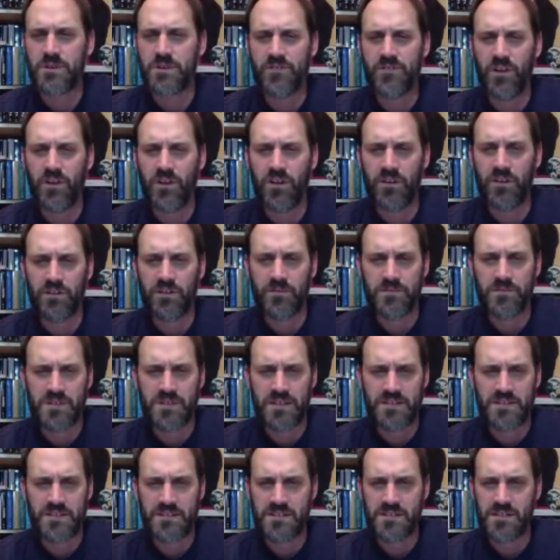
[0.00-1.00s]

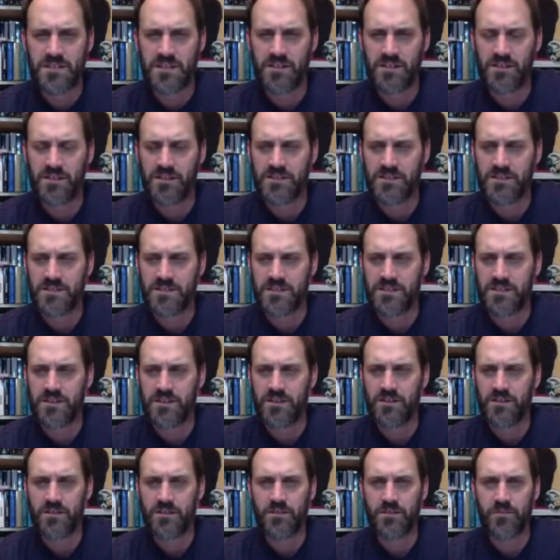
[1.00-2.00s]
volumes I see listed
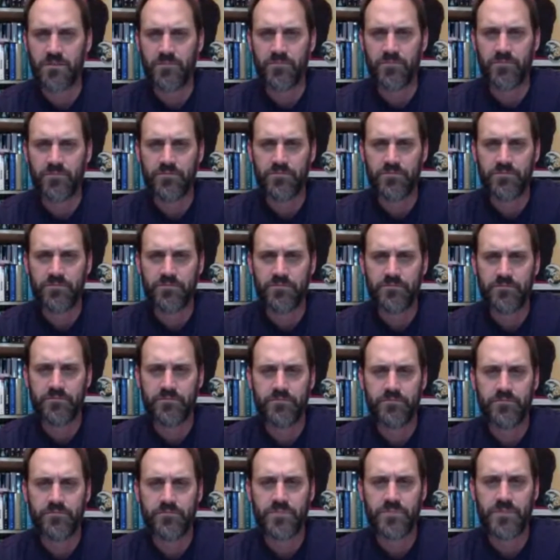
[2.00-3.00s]
here
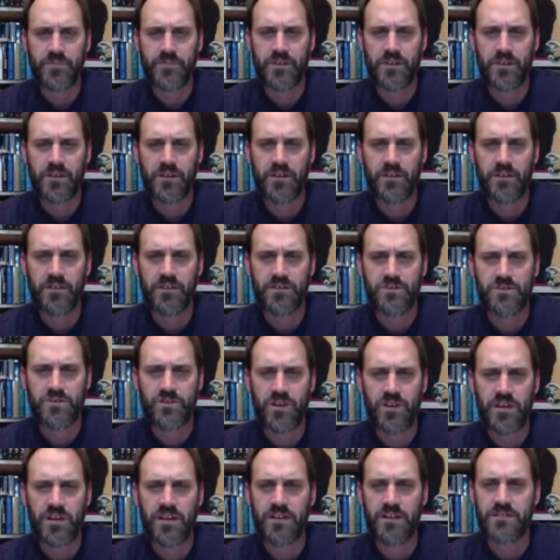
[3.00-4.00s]
in the
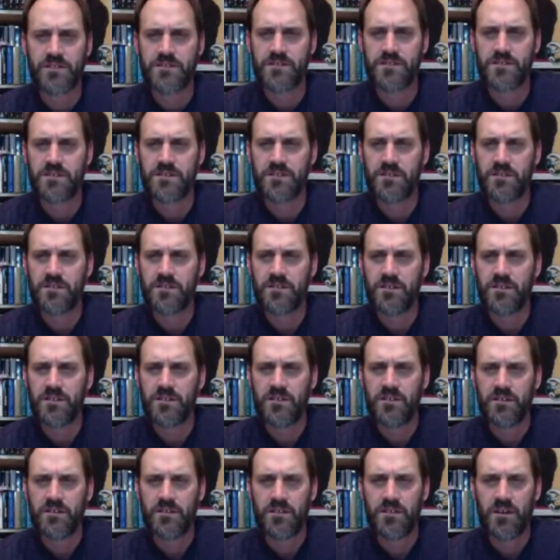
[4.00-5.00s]
trades.
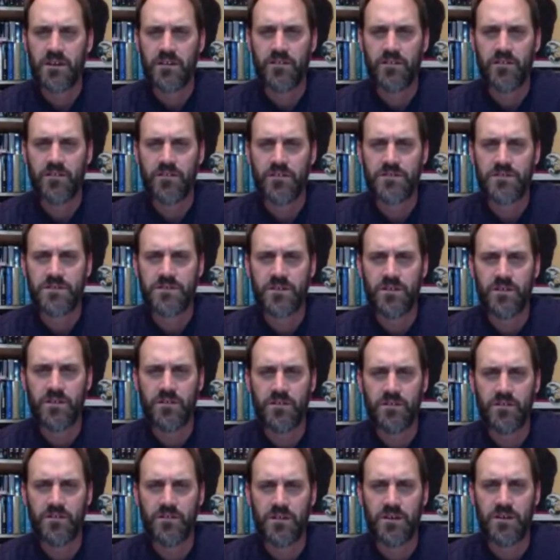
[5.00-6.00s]

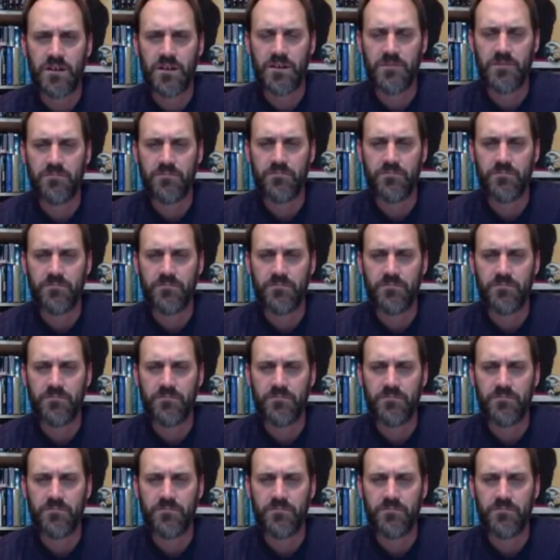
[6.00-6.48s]
So, all